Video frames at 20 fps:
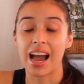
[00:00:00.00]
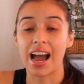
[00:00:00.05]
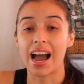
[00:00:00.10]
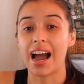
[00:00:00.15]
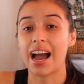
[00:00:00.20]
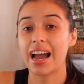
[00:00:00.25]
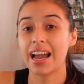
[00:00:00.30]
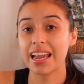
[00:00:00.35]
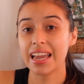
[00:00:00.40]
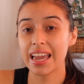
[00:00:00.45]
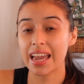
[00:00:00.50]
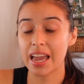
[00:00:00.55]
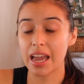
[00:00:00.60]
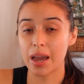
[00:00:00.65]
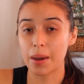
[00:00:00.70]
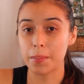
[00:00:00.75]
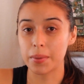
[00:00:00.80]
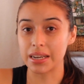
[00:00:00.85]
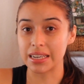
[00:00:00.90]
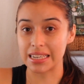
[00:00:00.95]
I
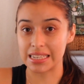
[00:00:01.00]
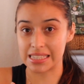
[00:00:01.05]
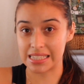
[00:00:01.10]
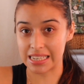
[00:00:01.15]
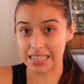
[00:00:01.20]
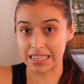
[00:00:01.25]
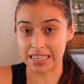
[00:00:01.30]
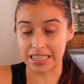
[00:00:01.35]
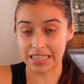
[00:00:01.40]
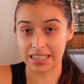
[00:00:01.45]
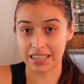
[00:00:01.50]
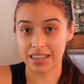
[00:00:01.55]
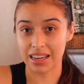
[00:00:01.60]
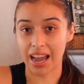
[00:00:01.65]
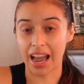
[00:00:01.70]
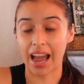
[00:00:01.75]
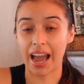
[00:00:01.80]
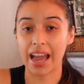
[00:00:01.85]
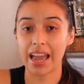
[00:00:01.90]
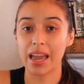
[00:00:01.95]
am a Latina.
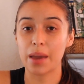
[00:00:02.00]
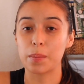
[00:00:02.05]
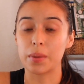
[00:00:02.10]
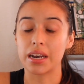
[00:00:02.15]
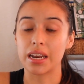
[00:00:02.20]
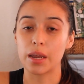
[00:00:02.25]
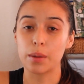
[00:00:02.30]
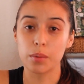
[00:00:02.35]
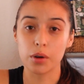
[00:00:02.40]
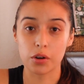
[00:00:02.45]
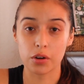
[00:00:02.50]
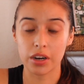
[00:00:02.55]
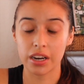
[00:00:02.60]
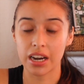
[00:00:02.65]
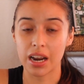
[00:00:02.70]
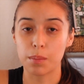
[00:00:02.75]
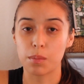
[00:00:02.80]
I am an immigrant.